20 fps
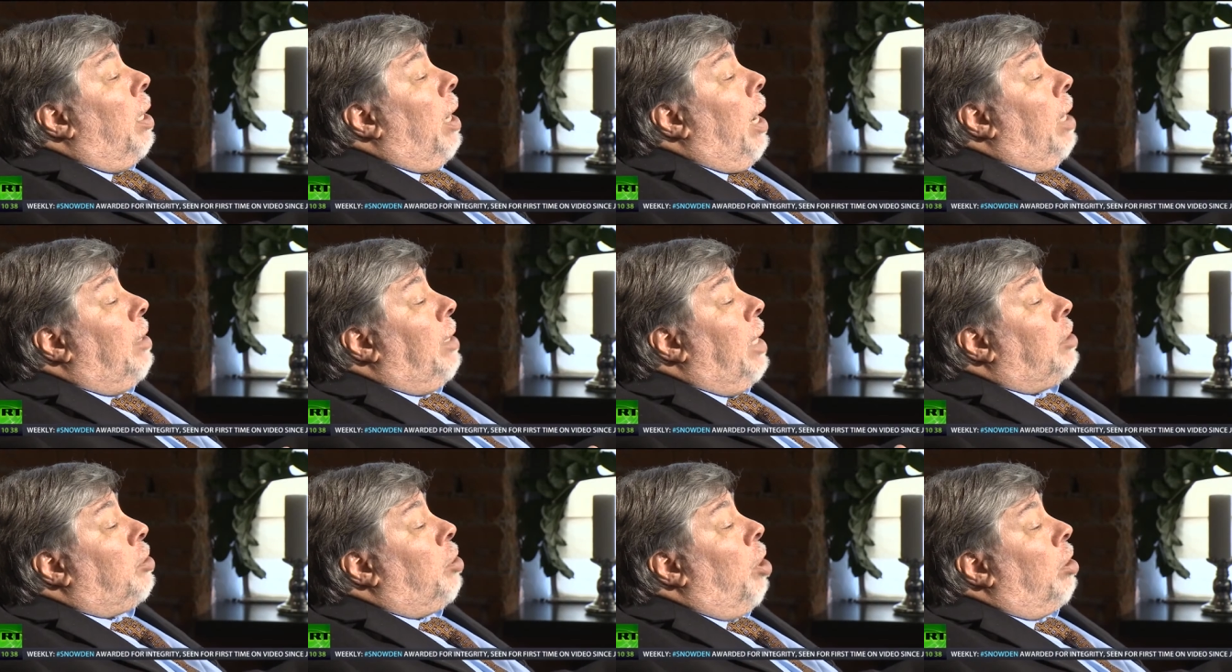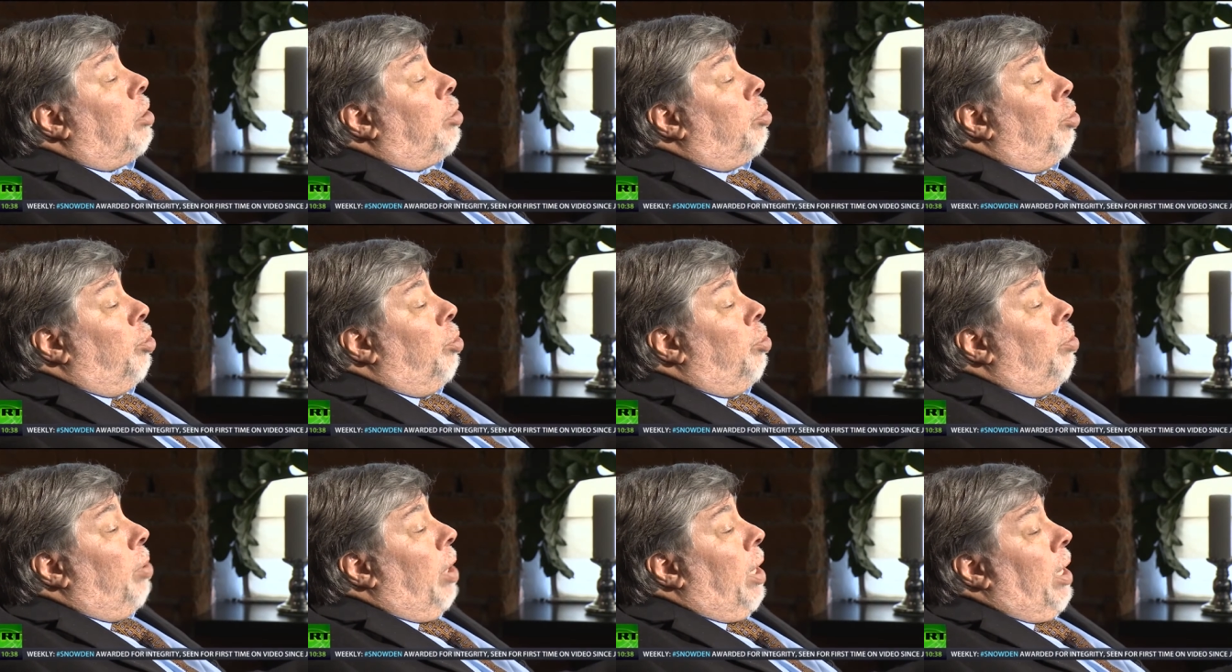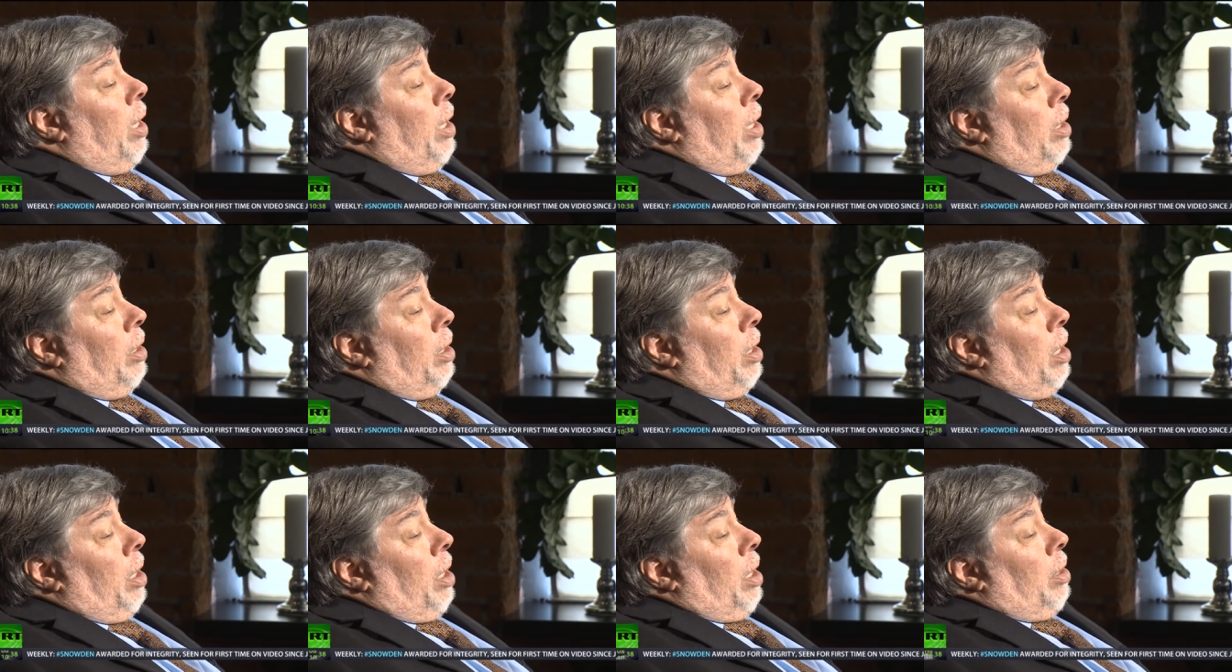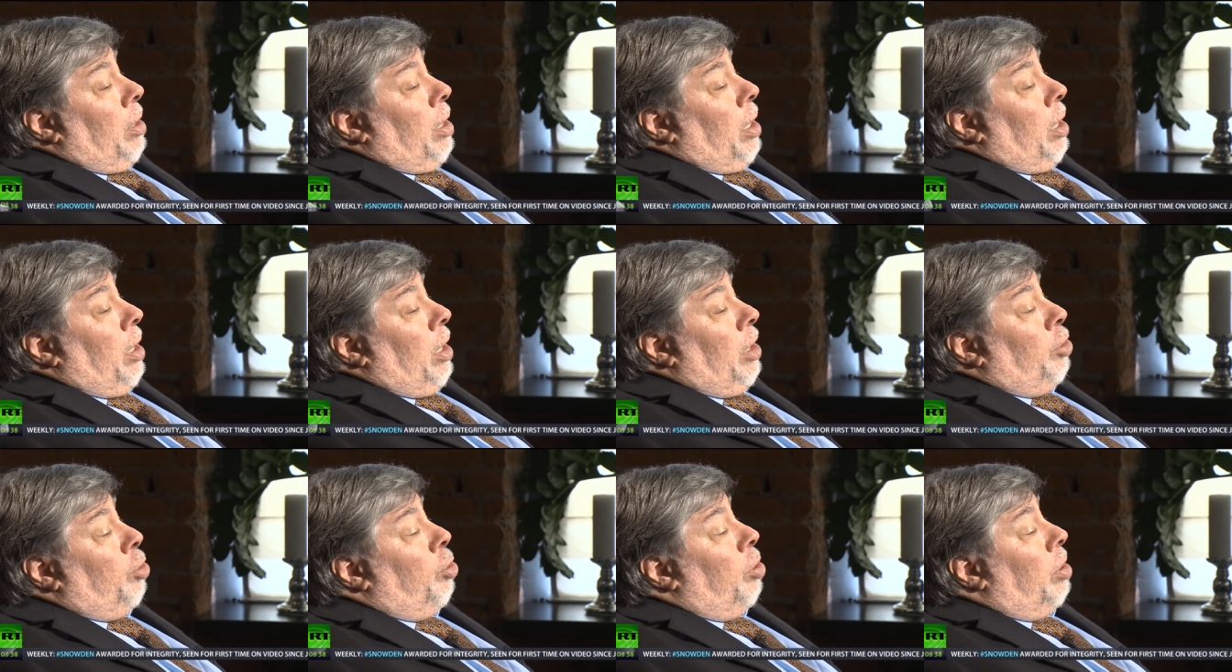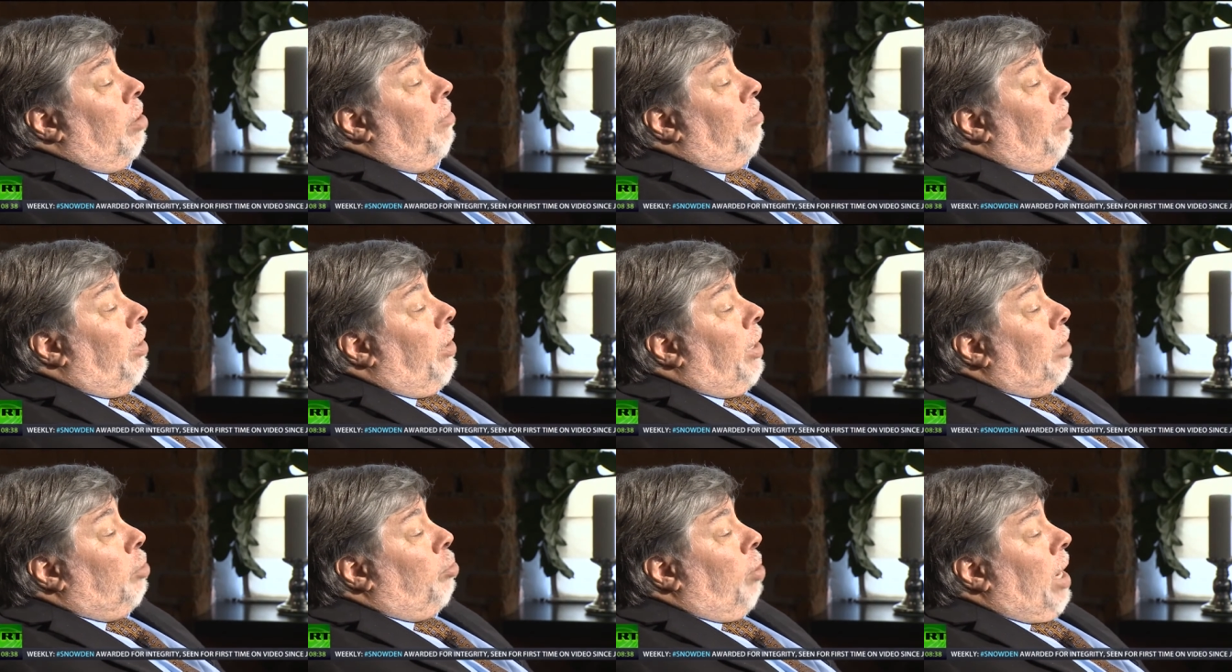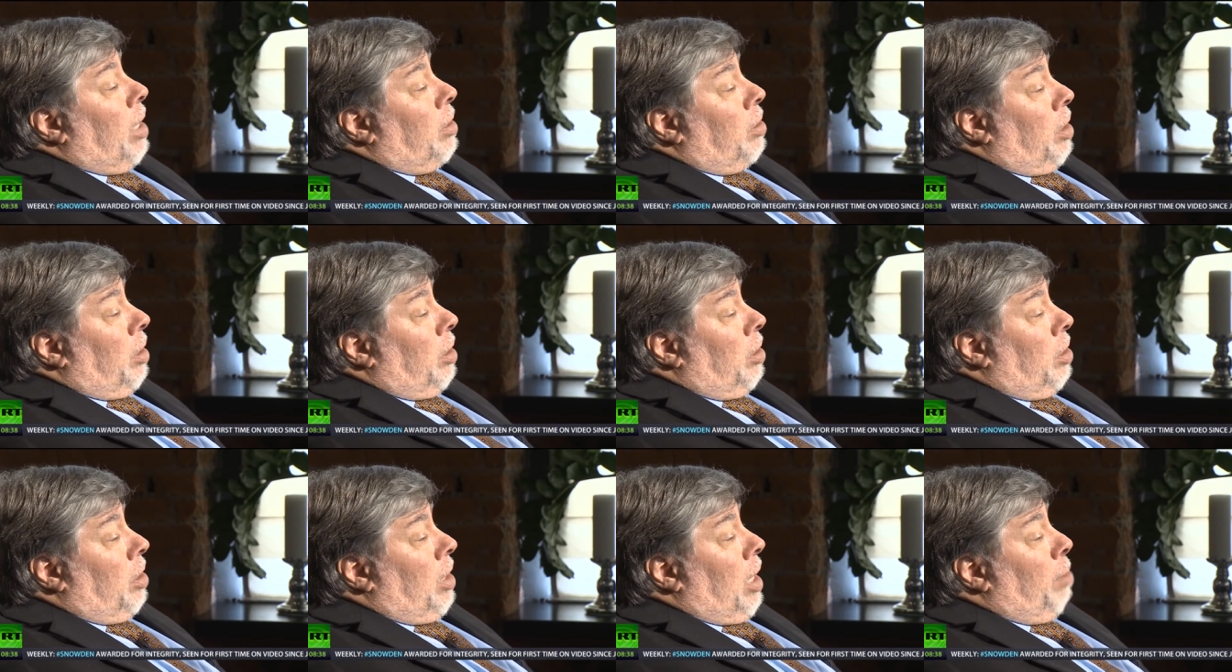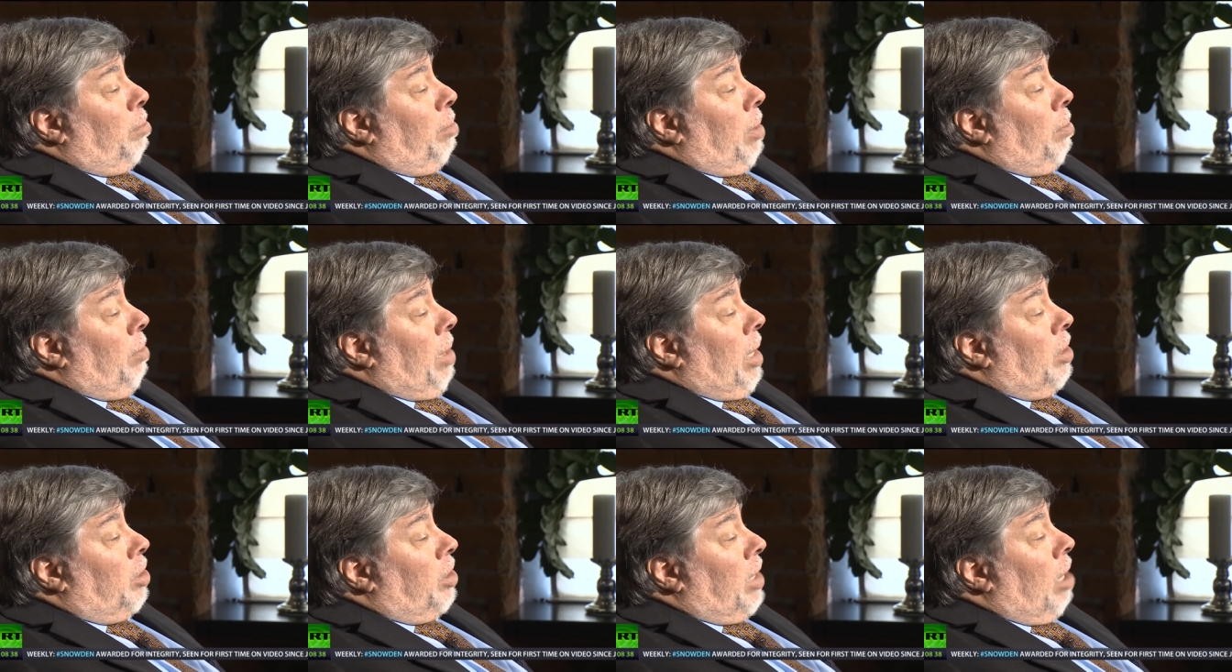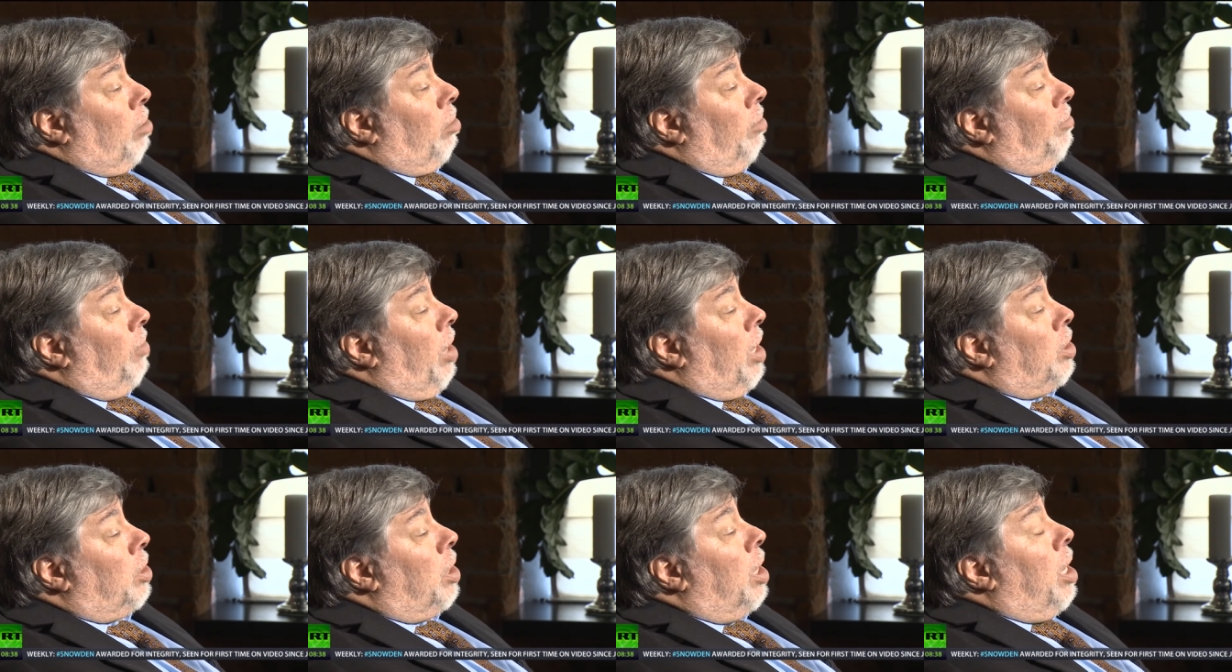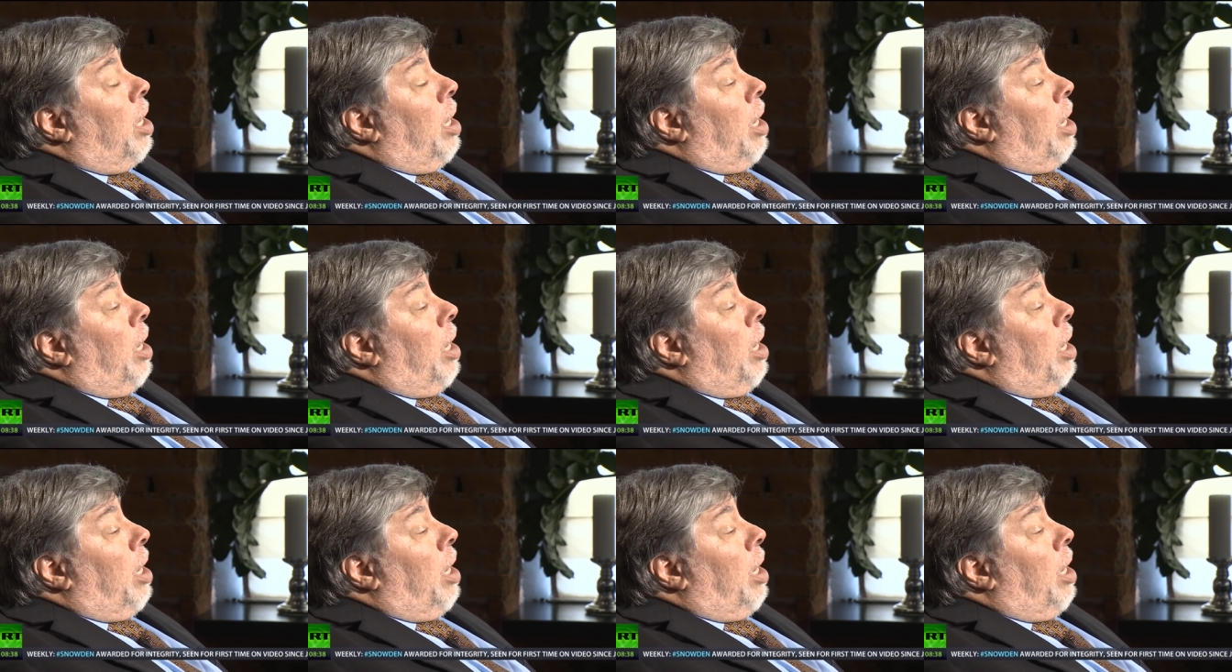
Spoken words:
And that's all true, and that he took a very drastic step and made a sacrifice.